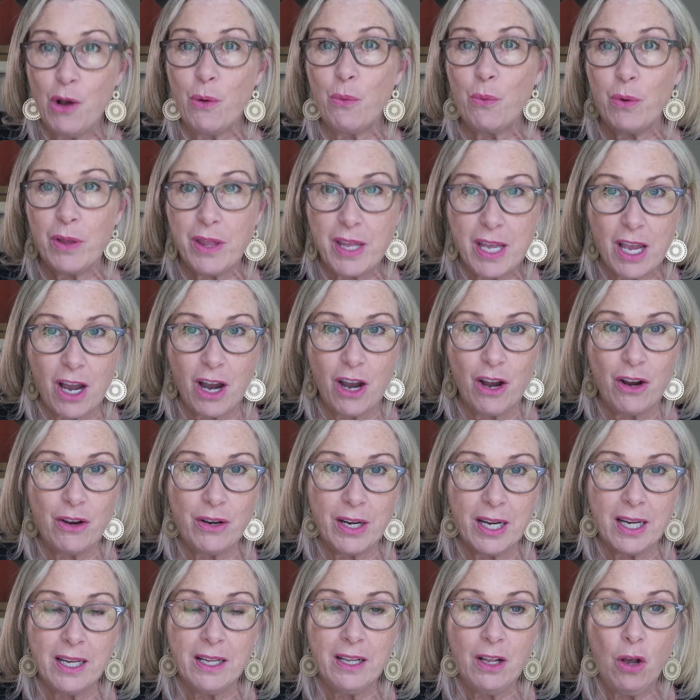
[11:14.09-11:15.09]
with the
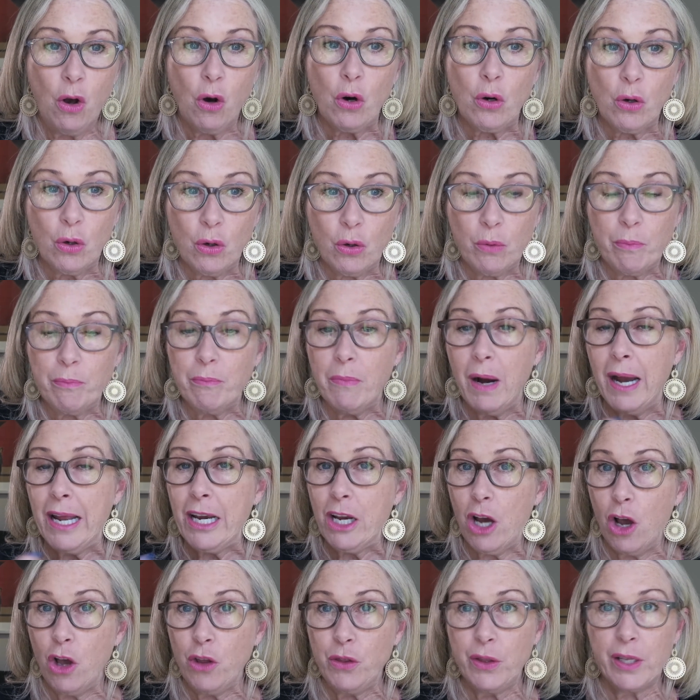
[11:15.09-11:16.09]
owner or might
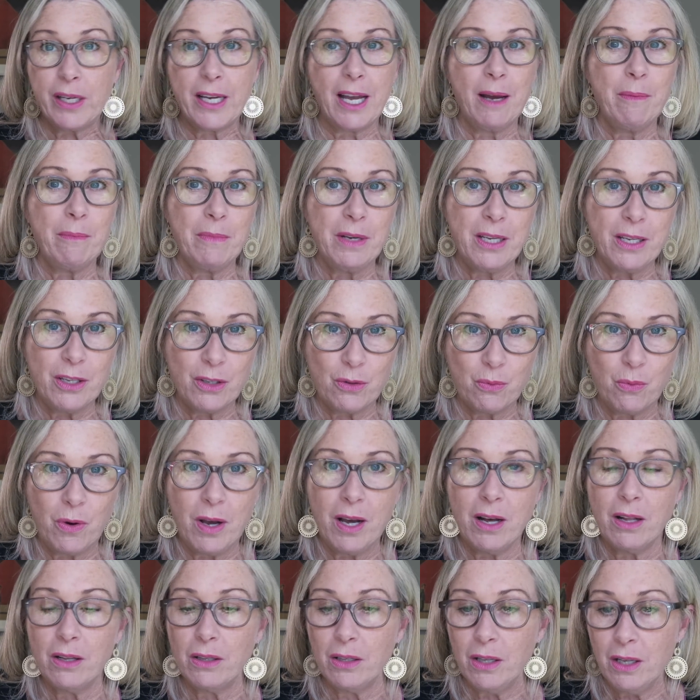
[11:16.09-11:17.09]
own the company as
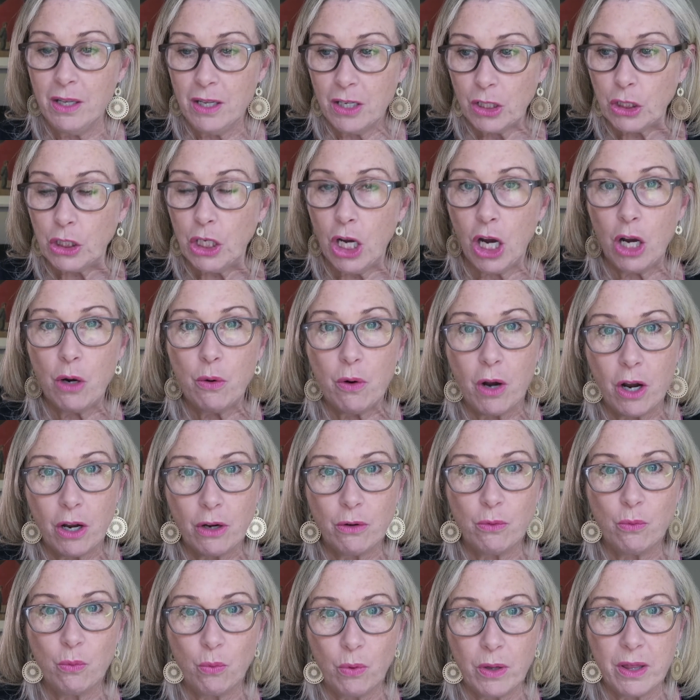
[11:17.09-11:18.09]
well,
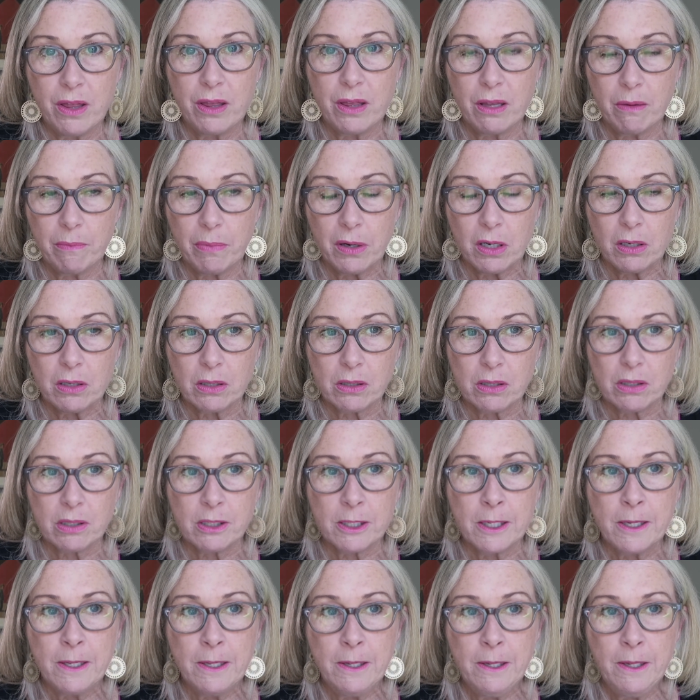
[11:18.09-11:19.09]
co-own with the boss.